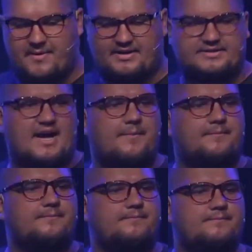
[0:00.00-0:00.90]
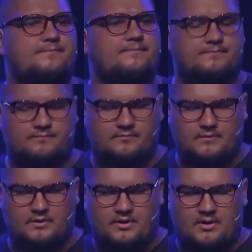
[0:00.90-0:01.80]
at a time.
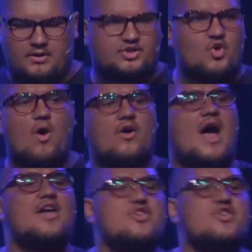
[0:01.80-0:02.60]
Do you want to know how you